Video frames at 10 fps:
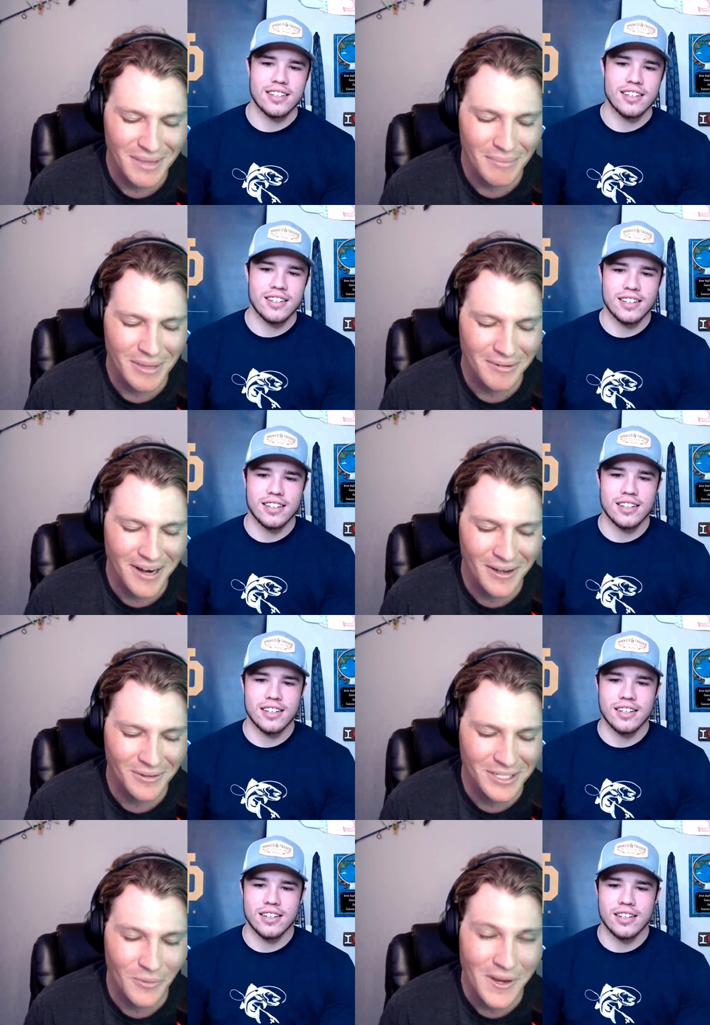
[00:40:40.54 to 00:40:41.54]
Speaker 1: maybe
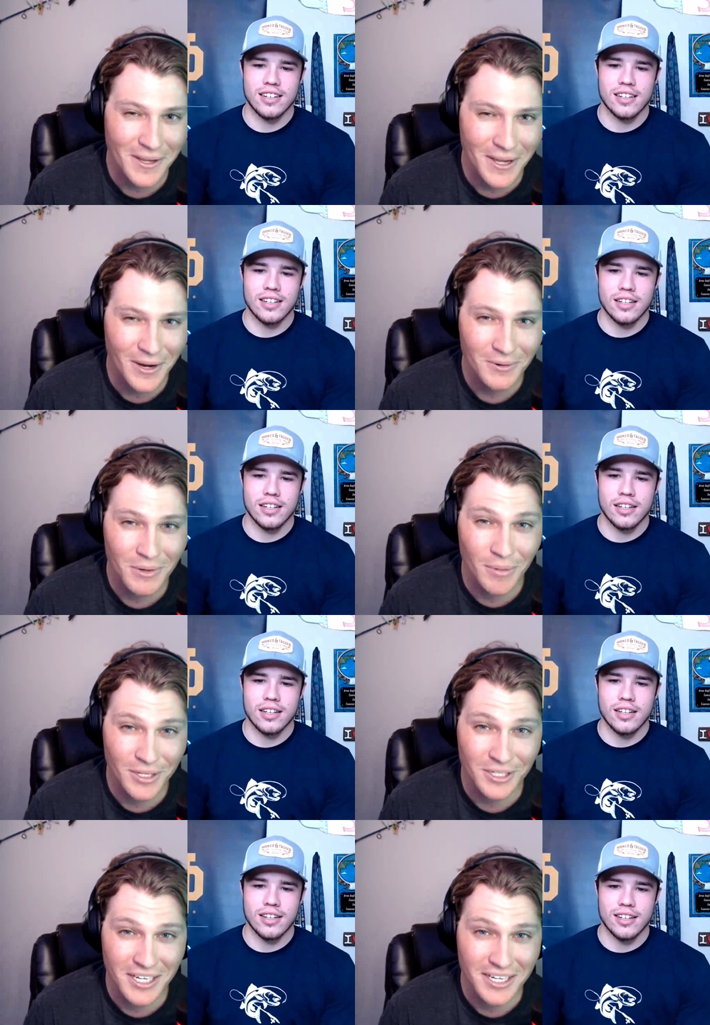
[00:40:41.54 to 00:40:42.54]
around a week ago. We
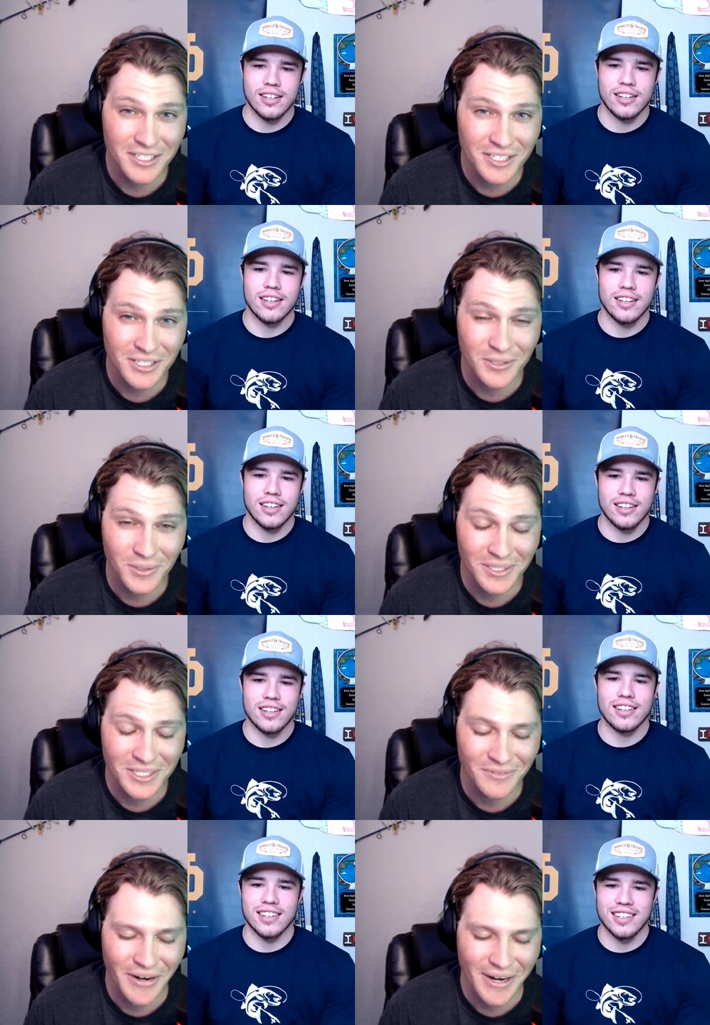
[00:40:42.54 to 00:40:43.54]
booked our tickets to
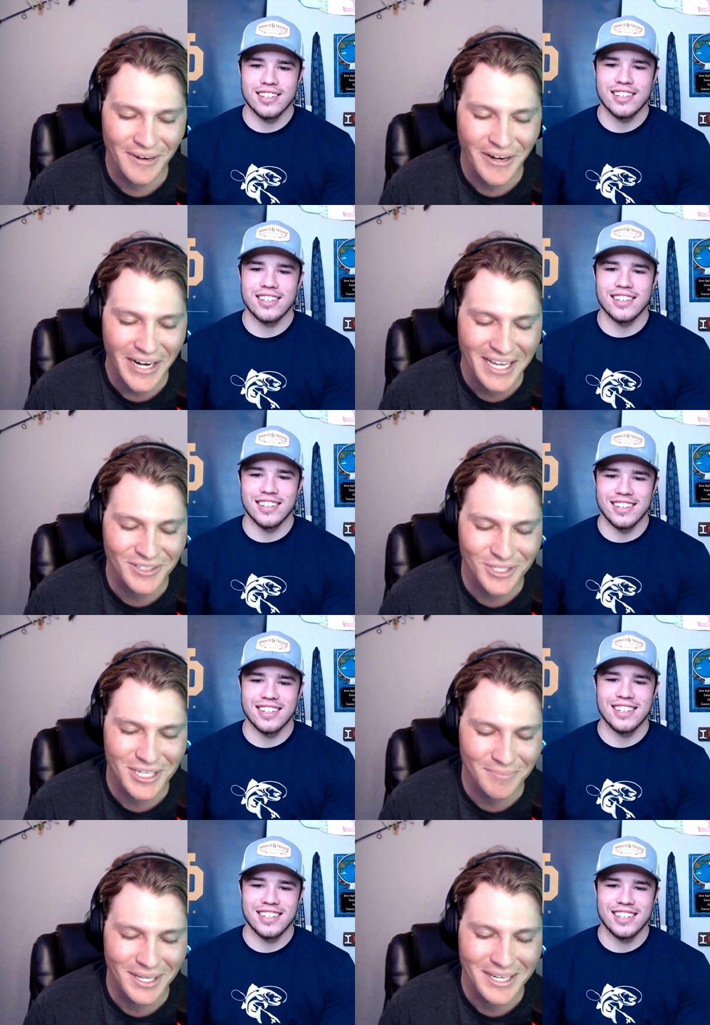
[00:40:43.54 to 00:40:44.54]
this very very
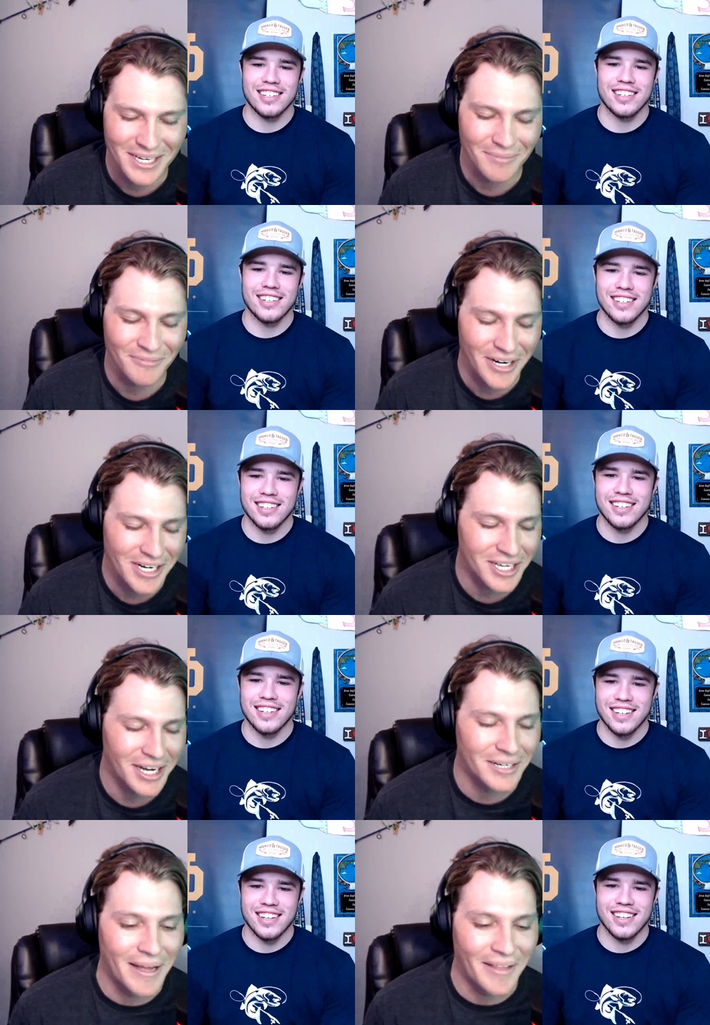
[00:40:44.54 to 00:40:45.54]
interesting place, and I'm very
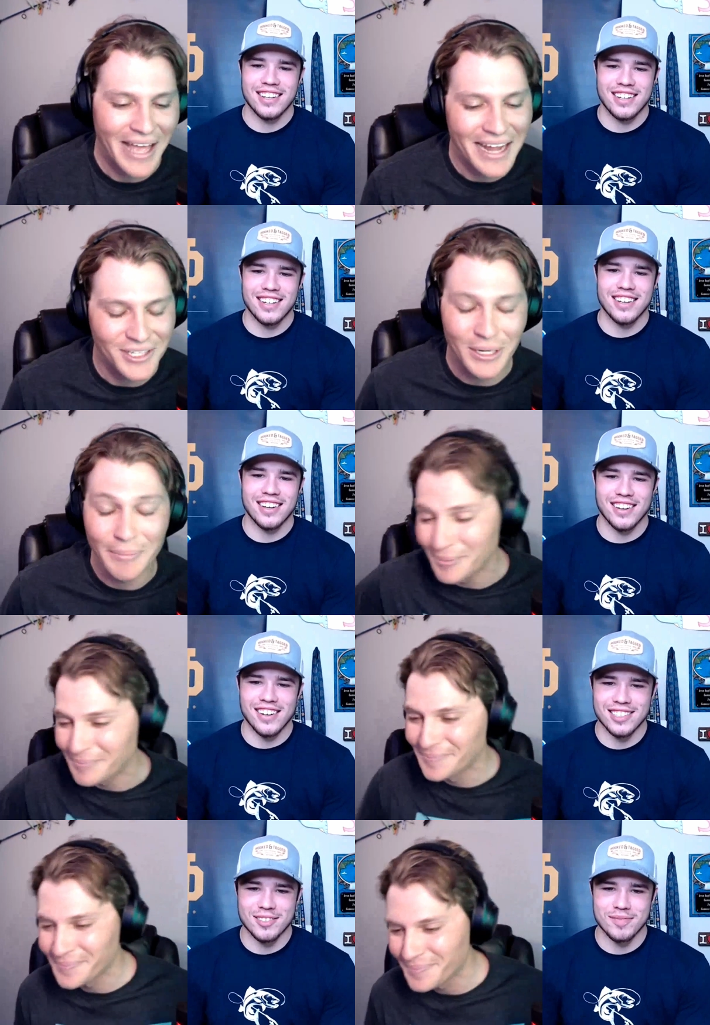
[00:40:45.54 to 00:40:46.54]
excited about that trip.
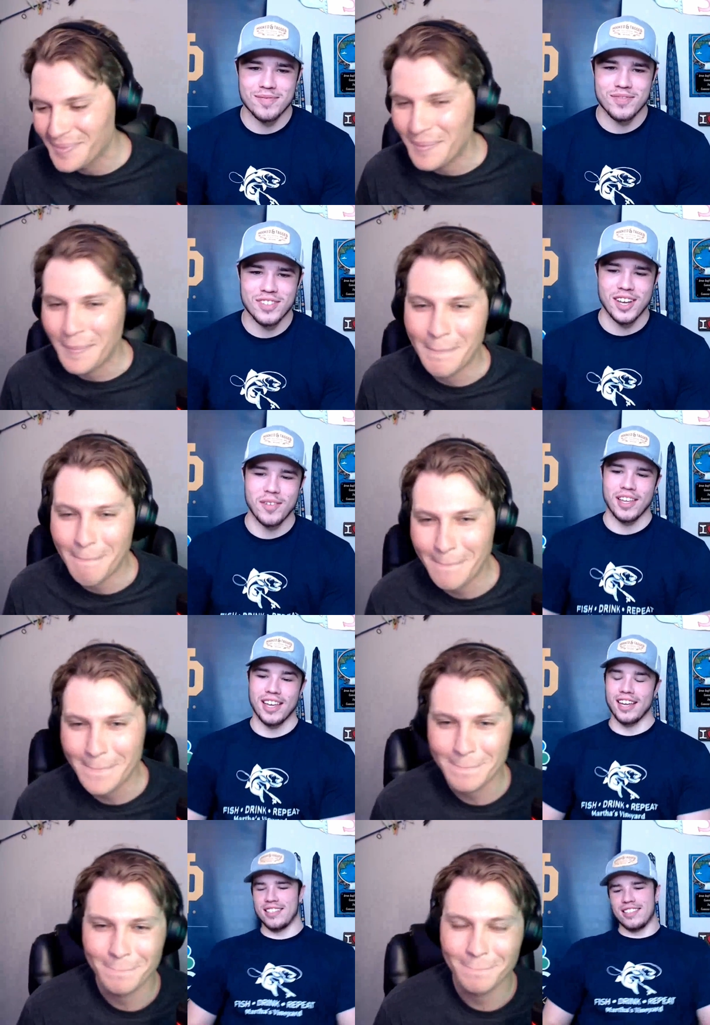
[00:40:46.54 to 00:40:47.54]
Speaker 2: Awesome.
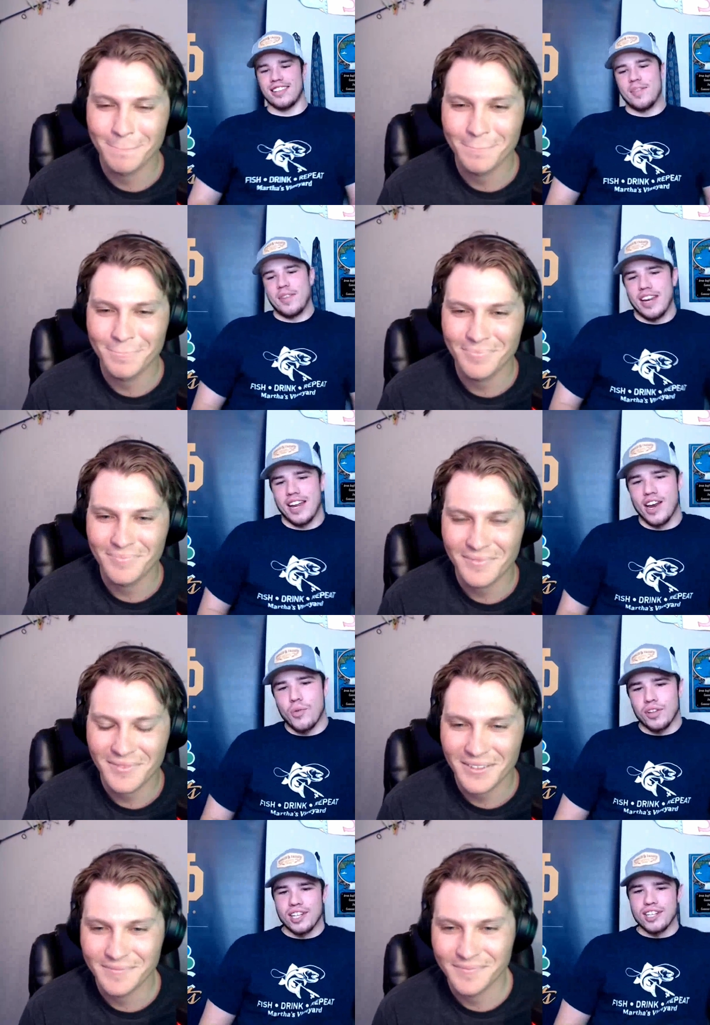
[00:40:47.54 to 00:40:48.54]
Um, yeah, I mean
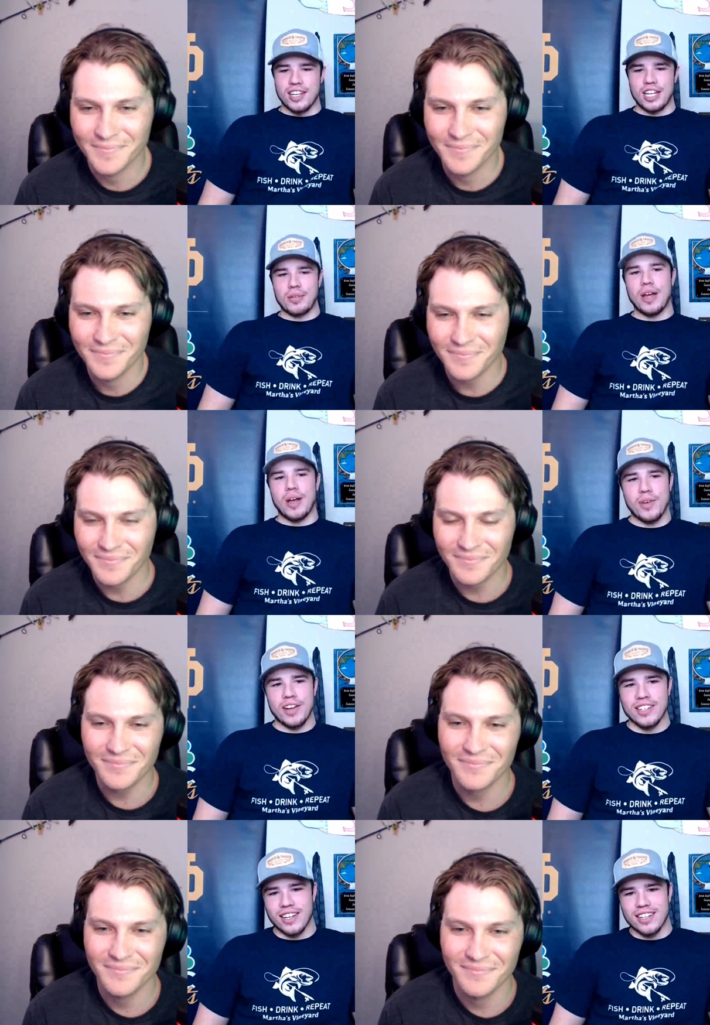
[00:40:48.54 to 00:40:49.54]
anyone listening is
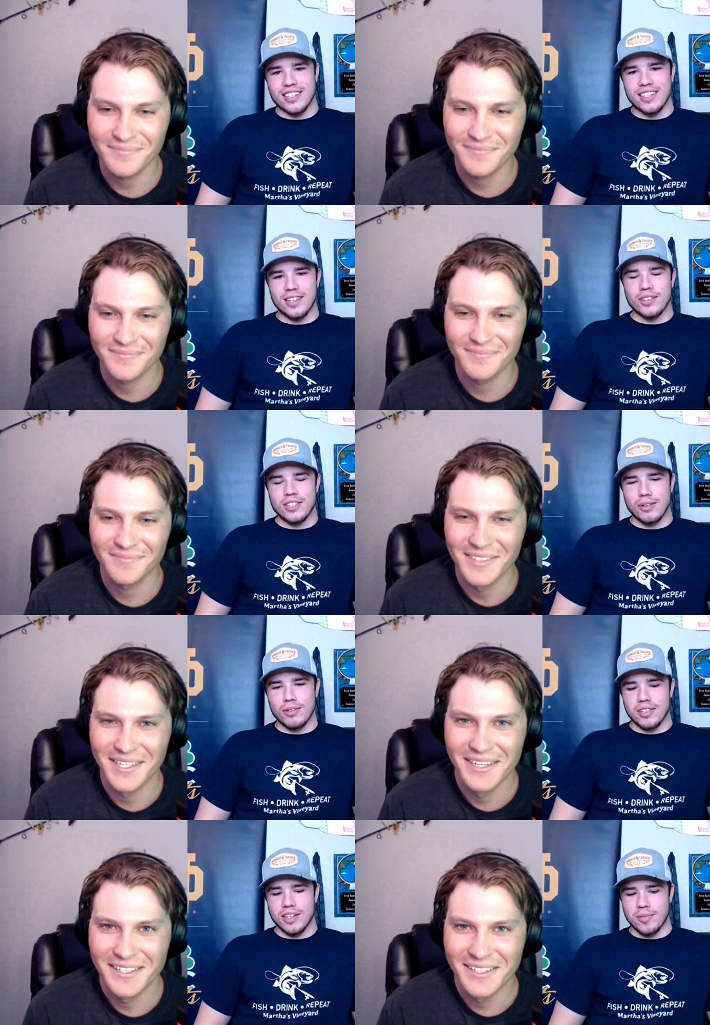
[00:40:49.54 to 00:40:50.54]
probably excited to see
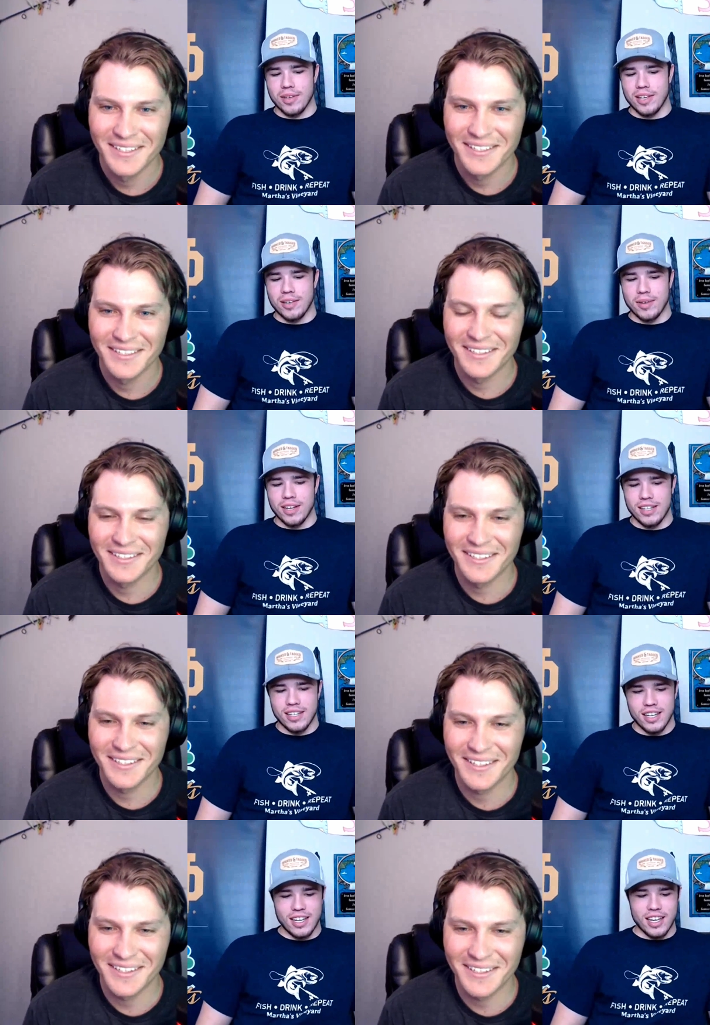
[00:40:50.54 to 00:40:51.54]
see what it's going to be,
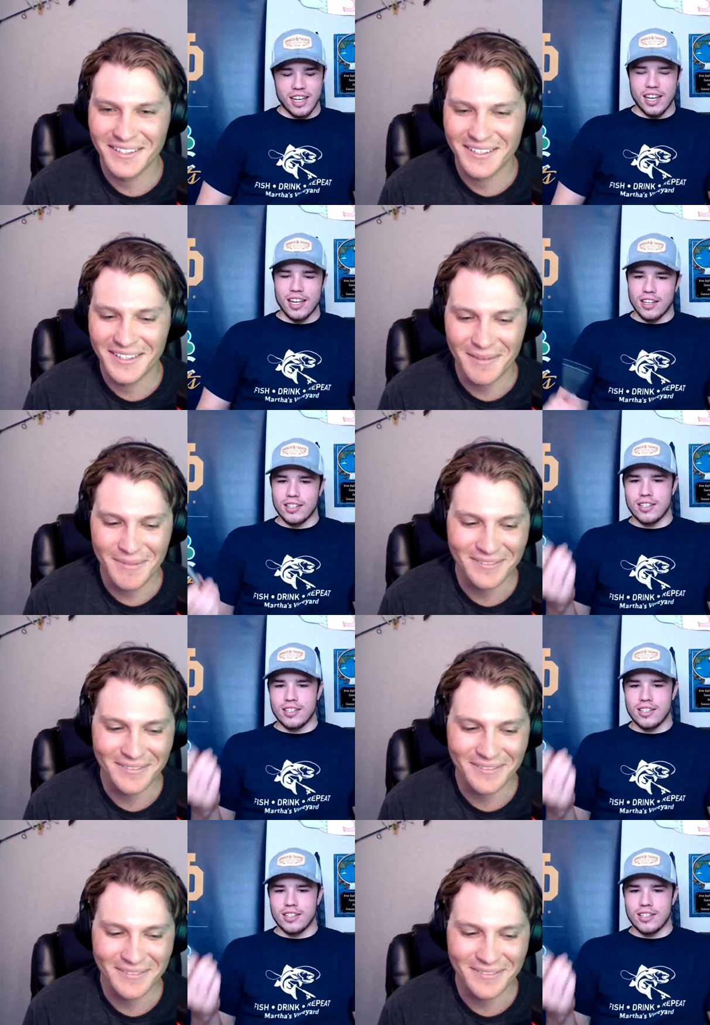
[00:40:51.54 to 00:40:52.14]
but it, it,